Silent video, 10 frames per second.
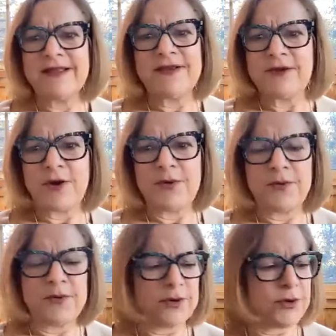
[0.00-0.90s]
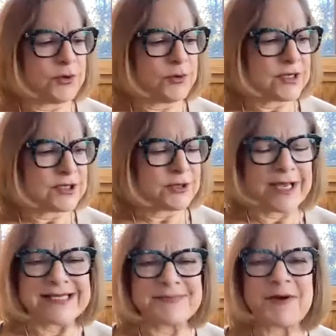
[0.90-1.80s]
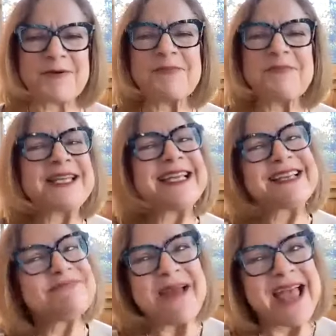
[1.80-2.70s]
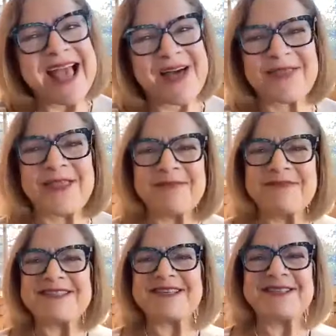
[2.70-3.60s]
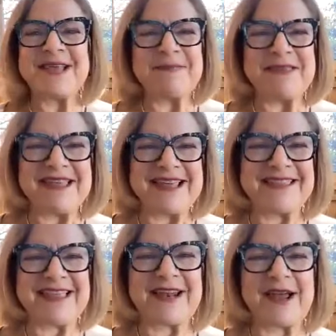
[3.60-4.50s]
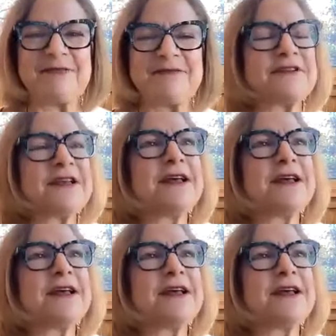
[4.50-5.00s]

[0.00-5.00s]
you know you can do it's both money and math i mean it's the same thing that i've